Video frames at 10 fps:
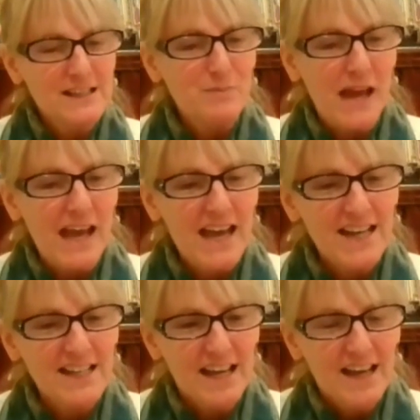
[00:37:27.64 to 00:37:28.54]

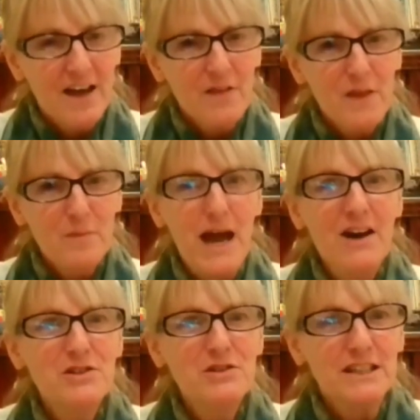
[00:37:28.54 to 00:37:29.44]
expand the
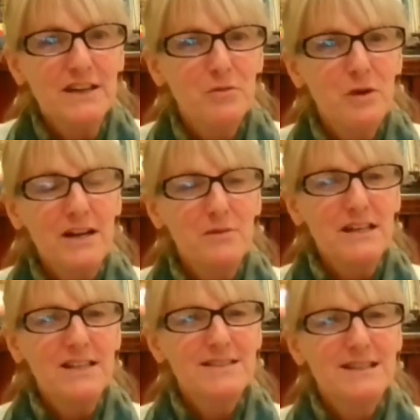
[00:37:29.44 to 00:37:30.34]
boundary of what
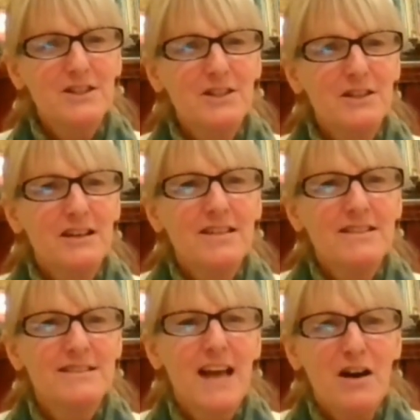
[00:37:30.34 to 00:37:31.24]
we consider
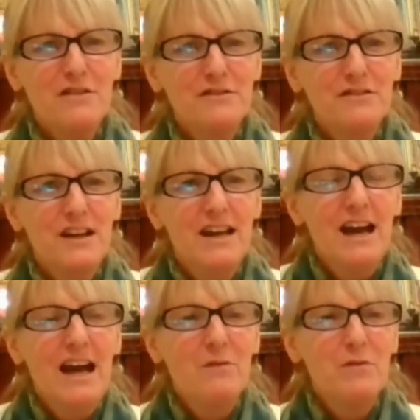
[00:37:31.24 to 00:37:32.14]
self
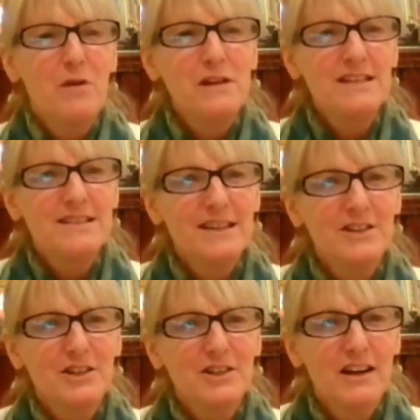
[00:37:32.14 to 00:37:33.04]
and what we
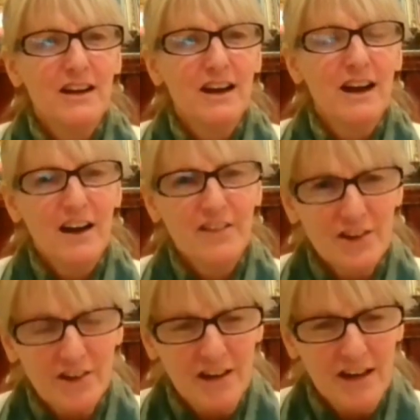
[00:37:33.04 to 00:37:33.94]
consider
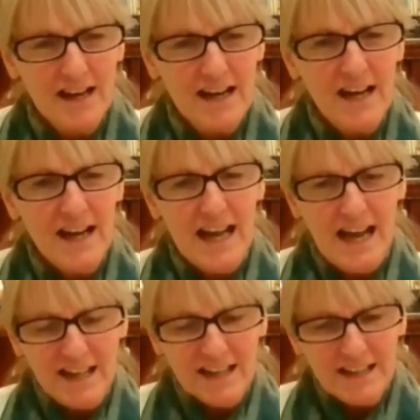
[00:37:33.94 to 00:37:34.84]
other.
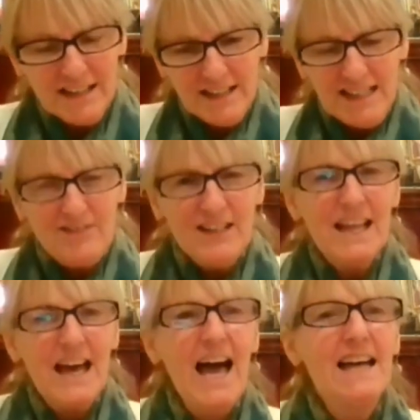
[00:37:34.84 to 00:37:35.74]
And
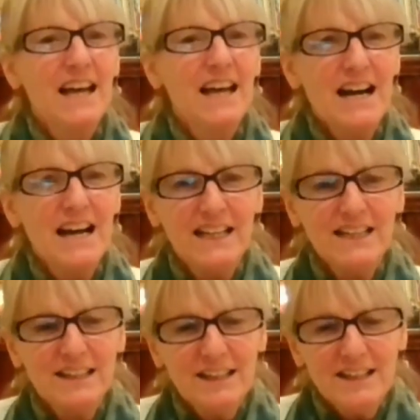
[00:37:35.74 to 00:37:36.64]
even that
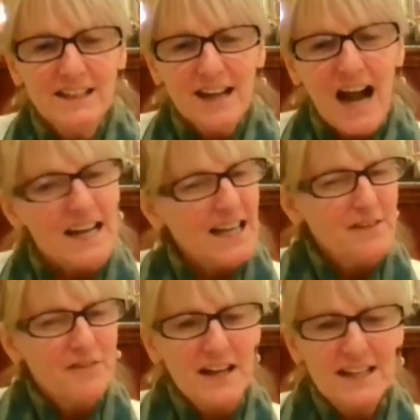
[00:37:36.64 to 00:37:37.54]
line, kind of
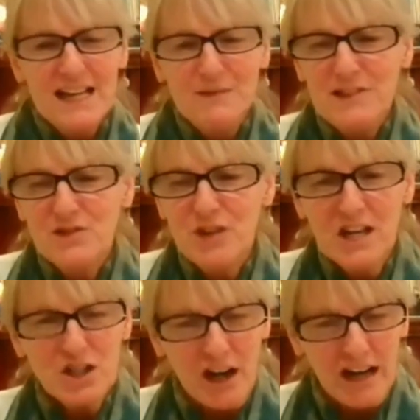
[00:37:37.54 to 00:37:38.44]
like friend, enemy,
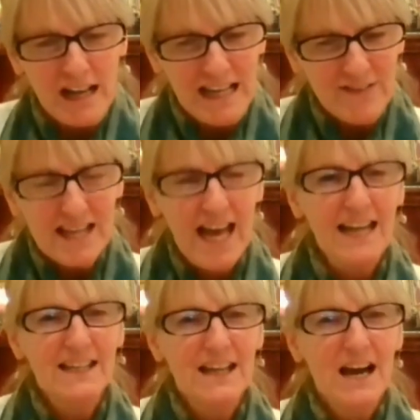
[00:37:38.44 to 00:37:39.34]
stranger, even
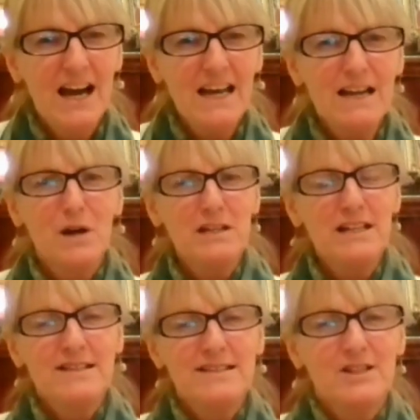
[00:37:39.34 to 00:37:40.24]
that line of what
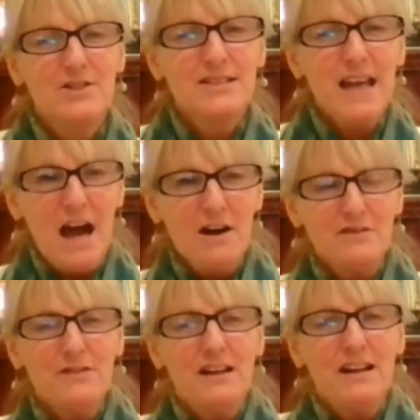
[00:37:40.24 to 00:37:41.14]
we consider
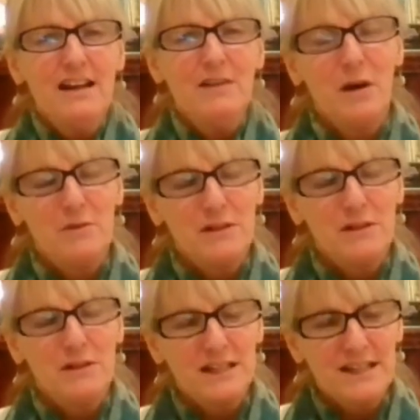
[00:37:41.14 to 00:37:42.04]
self and what
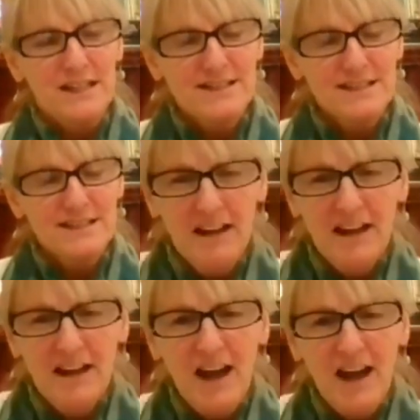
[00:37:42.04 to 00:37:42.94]
we consider